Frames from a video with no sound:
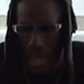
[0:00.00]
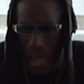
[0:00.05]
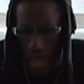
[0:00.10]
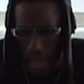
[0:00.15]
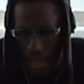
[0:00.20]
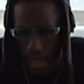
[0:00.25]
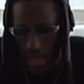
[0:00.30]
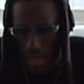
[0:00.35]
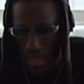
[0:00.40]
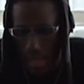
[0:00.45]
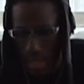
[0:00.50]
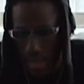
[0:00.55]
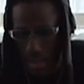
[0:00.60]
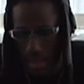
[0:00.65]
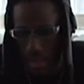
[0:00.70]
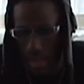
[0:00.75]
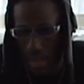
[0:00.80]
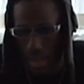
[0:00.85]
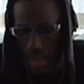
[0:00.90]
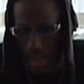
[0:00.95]
And
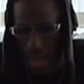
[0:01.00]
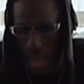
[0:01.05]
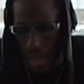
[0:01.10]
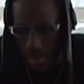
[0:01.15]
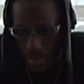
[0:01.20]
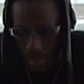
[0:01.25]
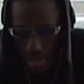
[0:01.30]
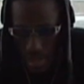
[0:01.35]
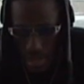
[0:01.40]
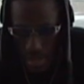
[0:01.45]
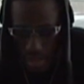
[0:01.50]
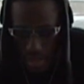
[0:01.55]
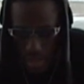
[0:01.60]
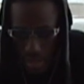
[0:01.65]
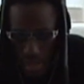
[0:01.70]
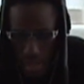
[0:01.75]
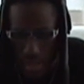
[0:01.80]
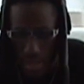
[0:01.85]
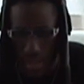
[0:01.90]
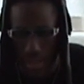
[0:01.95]
I personally
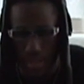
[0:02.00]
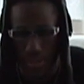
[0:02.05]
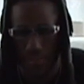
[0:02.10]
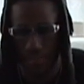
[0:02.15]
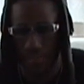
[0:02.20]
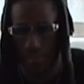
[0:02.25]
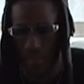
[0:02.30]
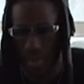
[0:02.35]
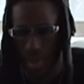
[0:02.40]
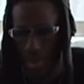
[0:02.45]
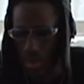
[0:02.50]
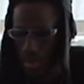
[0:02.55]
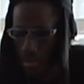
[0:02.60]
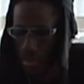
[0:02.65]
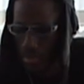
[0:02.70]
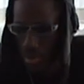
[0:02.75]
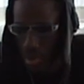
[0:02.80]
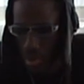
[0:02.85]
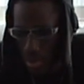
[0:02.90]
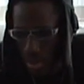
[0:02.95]
think, because
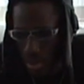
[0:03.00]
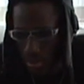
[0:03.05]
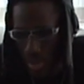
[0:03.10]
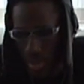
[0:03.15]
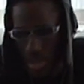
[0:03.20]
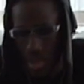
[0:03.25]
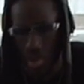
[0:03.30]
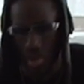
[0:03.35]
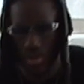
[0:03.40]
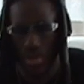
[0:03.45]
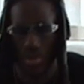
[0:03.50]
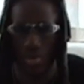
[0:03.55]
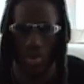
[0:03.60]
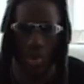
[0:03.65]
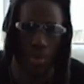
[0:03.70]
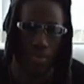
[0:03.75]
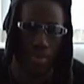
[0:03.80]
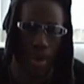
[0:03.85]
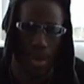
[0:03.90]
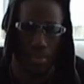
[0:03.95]
we've been talking about this on the
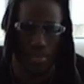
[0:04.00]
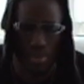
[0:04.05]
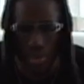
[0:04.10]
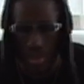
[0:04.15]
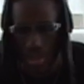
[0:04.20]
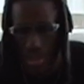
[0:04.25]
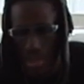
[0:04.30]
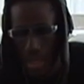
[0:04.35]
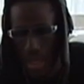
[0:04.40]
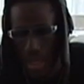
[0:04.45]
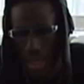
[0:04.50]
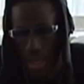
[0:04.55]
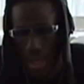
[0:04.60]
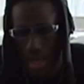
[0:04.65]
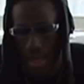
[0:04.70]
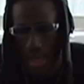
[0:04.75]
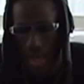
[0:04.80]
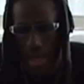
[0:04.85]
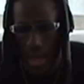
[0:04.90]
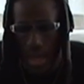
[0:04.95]
talk backboards, boards,
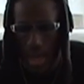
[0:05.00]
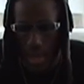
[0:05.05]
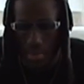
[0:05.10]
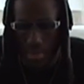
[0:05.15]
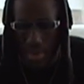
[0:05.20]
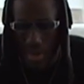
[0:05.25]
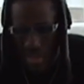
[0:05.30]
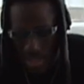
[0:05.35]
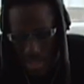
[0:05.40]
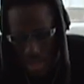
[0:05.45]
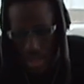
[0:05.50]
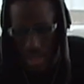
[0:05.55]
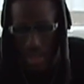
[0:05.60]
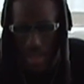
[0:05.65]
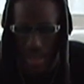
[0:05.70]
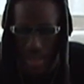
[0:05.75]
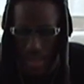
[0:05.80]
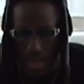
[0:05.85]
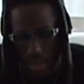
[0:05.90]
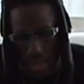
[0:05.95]
I
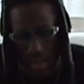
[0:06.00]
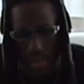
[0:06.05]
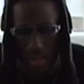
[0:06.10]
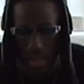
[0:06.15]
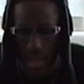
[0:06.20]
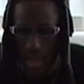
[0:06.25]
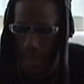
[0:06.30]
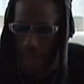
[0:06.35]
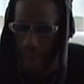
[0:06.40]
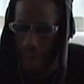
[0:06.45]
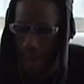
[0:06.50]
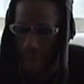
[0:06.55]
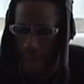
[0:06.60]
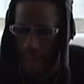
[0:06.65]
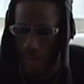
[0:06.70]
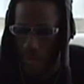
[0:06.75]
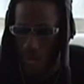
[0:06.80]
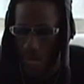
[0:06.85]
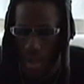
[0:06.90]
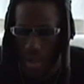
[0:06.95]
personally think that
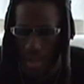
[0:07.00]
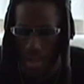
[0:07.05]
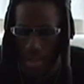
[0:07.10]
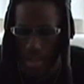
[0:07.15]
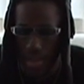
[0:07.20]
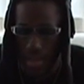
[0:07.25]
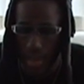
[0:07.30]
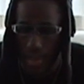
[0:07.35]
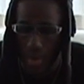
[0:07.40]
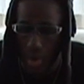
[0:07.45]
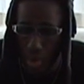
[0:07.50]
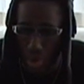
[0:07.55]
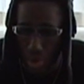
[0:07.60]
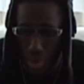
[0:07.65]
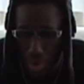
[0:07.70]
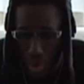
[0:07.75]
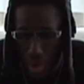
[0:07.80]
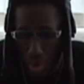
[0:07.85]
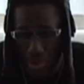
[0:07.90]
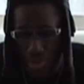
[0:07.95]
an
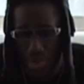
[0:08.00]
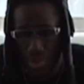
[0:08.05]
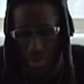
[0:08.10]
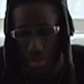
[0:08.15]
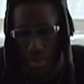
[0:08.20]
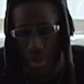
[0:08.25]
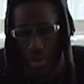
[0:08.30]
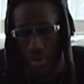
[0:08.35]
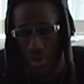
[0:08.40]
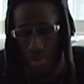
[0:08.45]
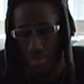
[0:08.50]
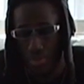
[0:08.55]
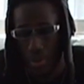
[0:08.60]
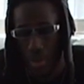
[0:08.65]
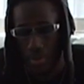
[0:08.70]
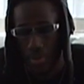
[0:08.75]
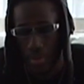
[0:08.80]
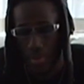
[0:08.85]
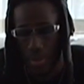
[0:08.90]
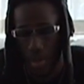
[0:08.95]
unknown should
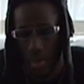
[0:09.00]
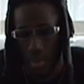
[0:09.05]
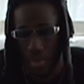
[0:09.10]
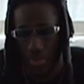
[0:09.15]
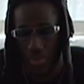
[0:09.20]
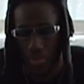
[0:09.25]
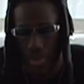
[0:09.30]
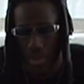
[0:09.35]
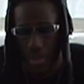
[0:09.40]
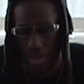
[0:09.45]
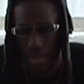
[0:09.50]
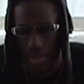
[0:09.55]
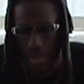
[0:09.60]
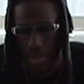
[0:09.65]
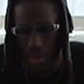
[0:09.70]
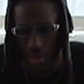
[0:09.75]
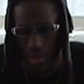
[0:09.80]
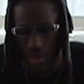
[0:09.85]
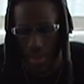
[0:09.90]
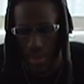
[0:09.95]
possibly play Wolverine,
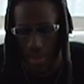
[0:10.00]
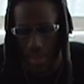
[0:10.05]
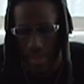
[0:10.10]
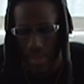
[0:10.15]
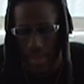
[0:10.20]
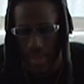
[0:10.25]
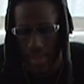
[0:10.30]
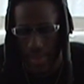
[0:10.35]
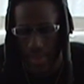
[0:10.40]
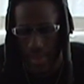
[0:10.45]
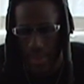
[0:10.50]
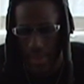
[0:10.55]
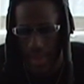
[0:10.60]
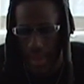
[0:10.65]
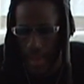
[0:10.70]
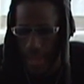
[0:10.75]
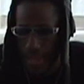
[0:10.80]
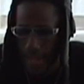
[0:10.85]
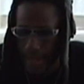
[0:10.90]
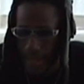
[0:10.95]
you know.
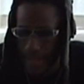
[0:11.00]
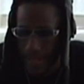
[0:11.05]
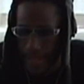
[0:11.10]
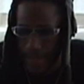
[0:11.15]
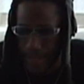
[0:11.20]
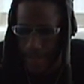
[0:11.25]
And